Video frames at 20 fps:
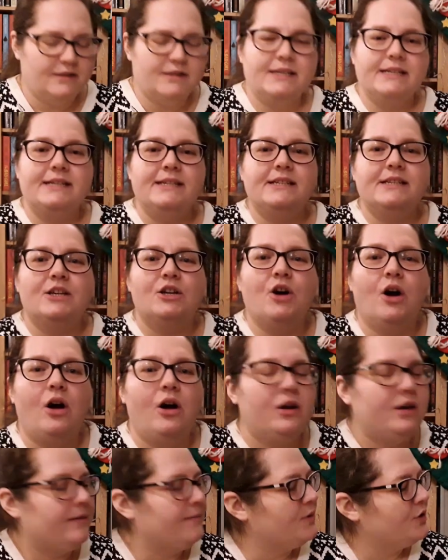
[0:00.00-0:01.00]
So this is
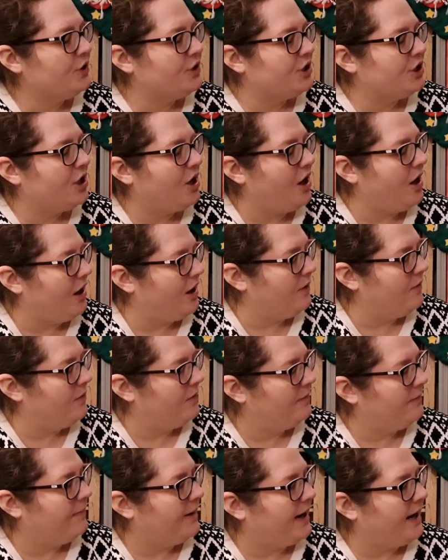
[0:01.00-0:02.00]
Ghana Must Go
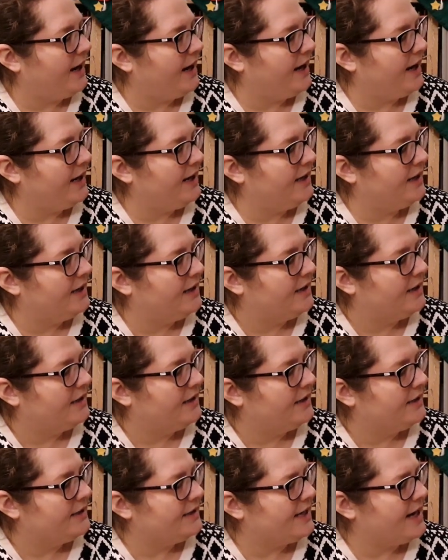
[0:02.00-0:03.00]
by
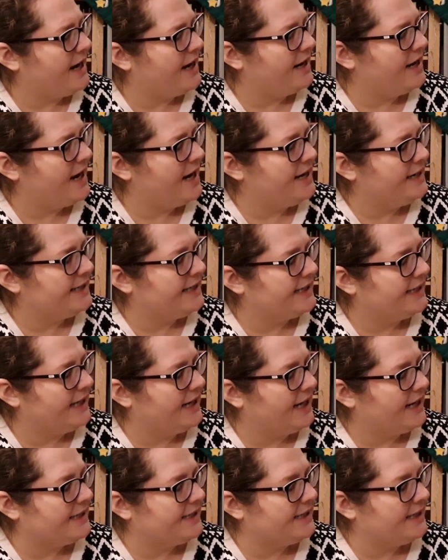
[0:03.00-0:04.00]
Taiye
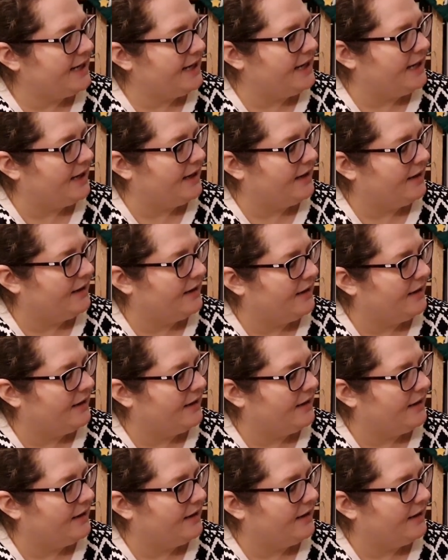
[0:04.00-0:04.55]
Selasi.